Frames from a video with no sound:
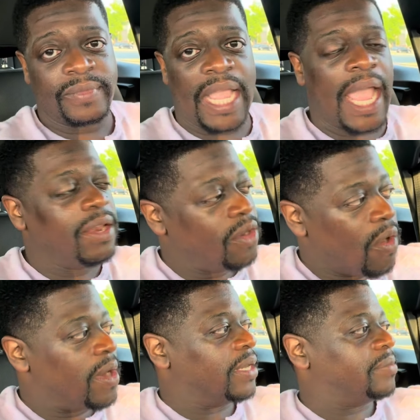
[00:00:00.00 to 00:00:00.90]
I
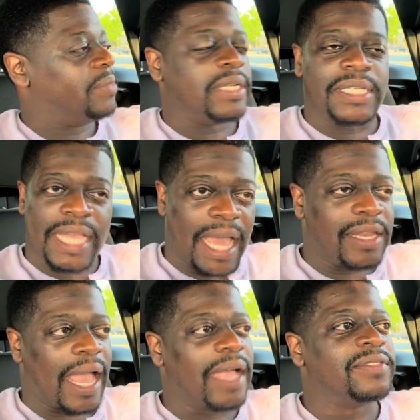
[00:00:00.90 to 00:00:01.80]
know it because
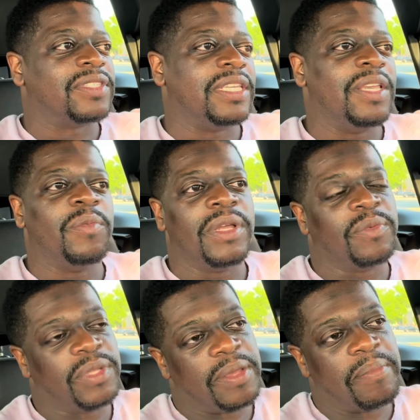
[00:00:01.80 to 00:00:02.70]
I've seen
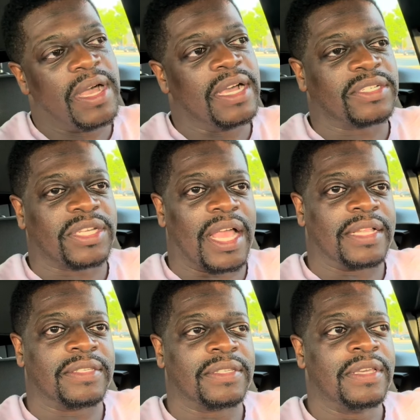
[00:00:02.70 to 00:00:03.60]
with your mug shots.